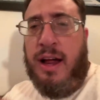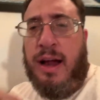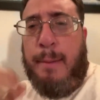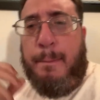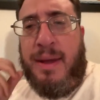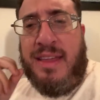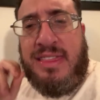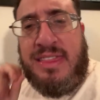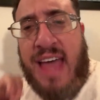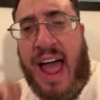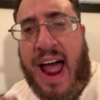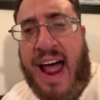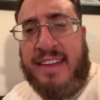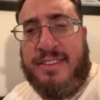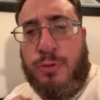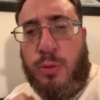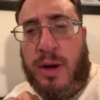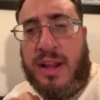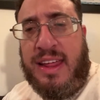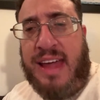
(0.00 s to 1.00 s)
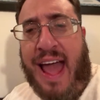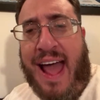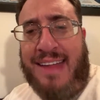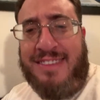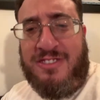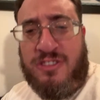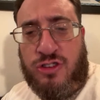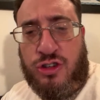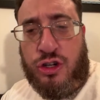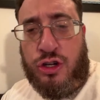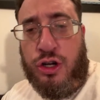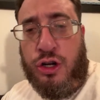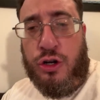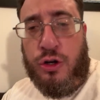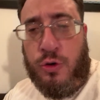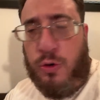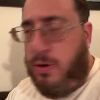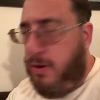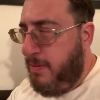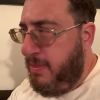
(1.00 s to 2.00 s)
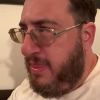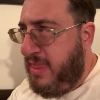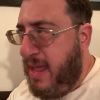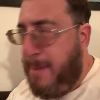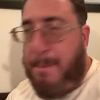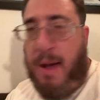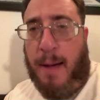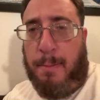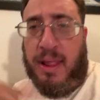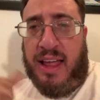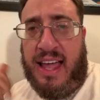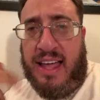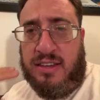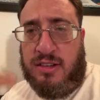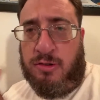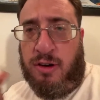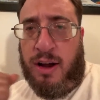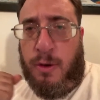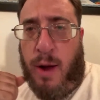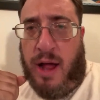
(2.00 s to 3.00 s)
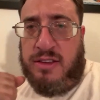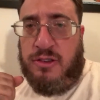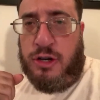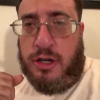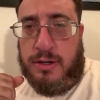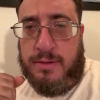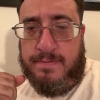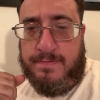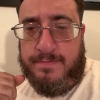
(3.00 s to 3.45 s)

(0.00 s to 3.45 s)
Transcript: but that's what gets to the public history question.